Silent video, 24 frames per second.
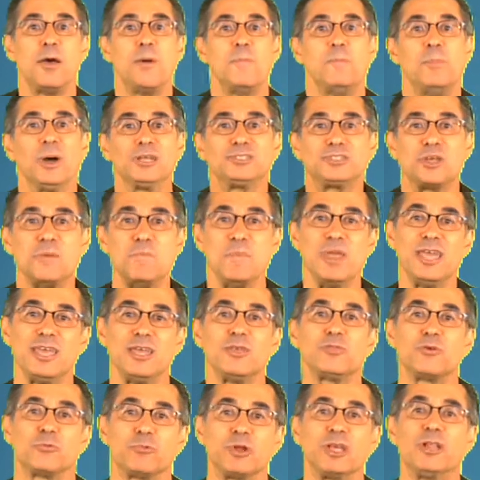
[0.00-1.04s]
But to me,
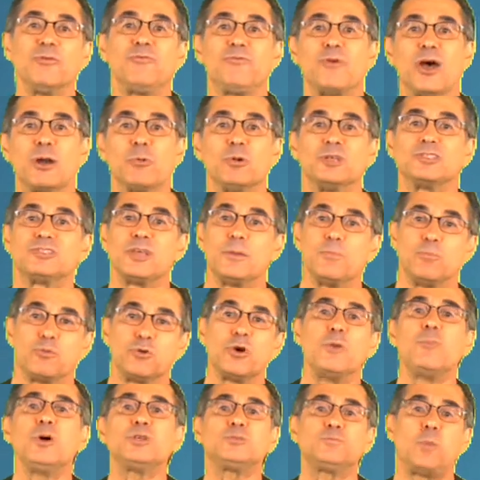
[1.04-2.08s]
the real fun was that
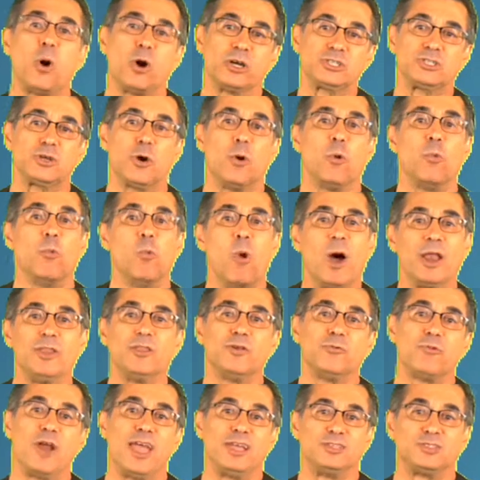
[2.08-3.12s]
Brumos Porsche won
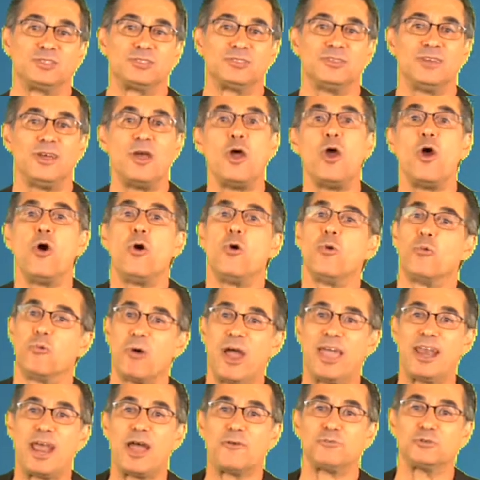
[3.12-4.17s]
the race,
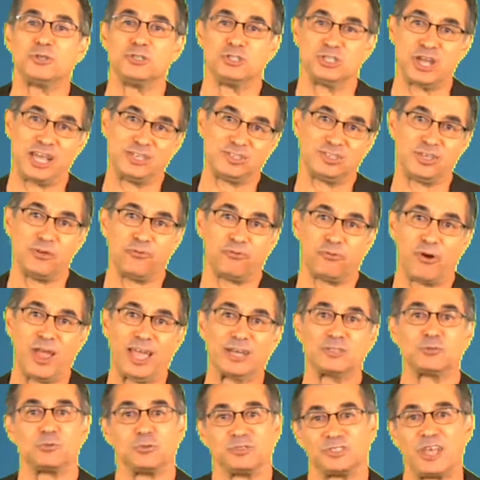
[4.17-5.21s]
right after JC
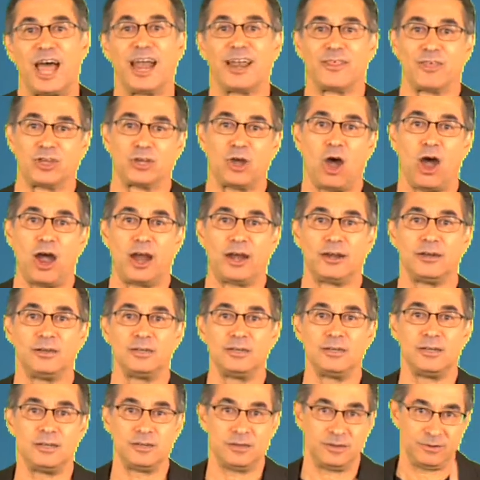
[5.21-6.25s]
France was out of the car
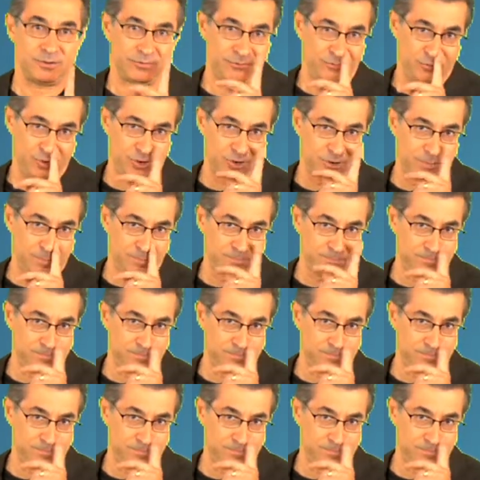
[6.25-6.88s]
for